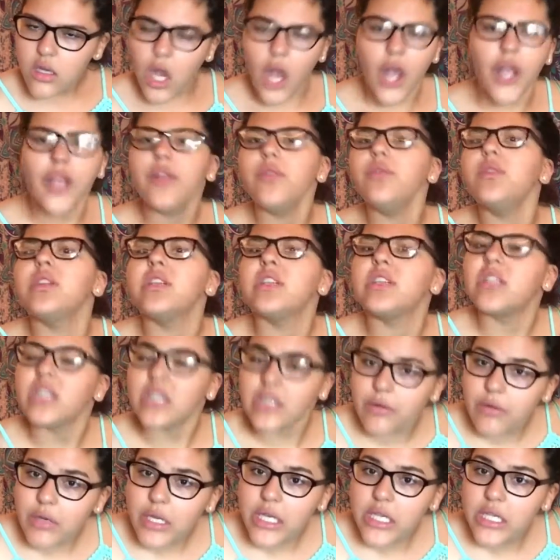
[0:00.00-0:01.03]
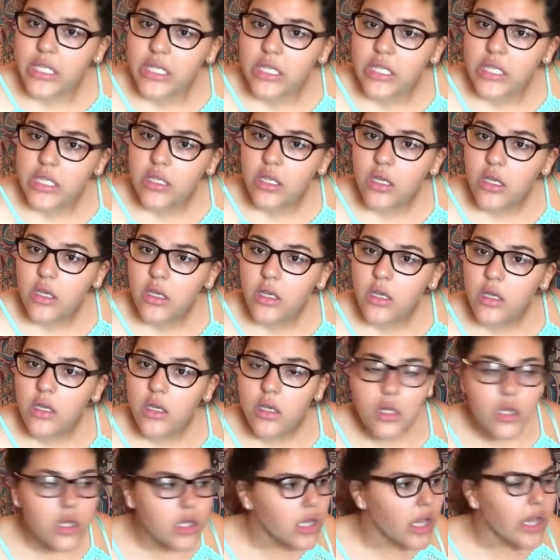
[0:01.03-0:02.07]
are you serious?
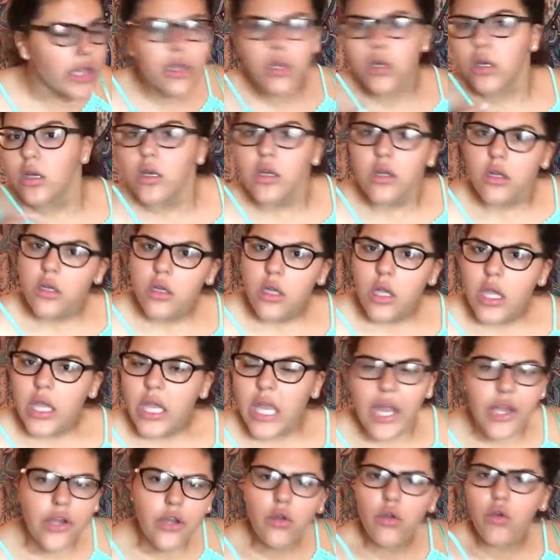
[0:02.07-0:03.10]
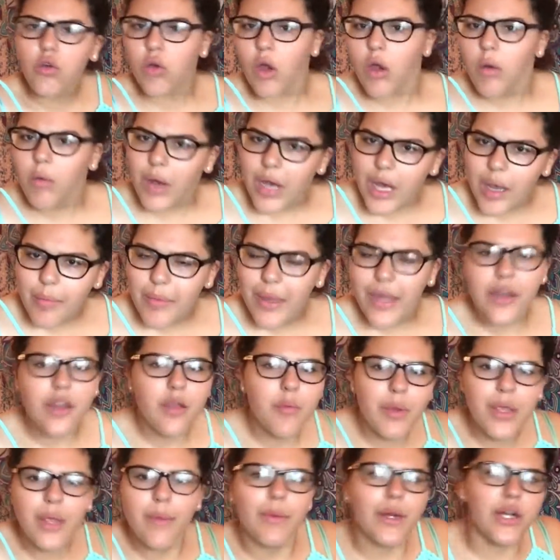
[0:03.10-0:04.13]
Like, can you grow up? Can
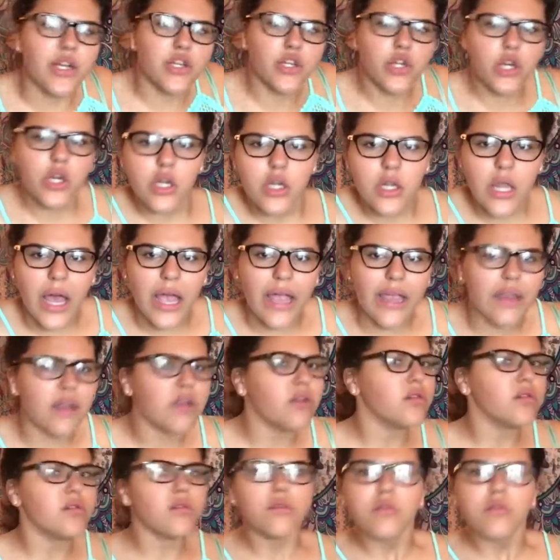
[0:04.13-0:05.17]
you be mature? Like,